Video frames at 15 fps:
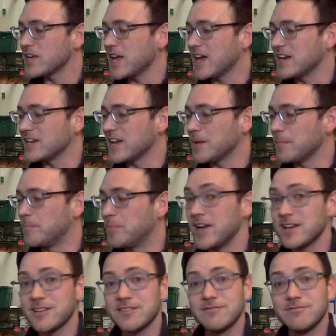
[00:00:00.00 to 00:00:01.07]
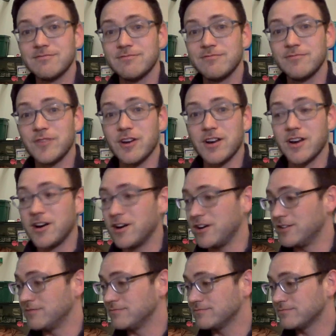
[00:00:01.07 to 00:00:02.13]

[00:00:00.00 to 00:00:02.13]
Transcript: hand and bit very hard.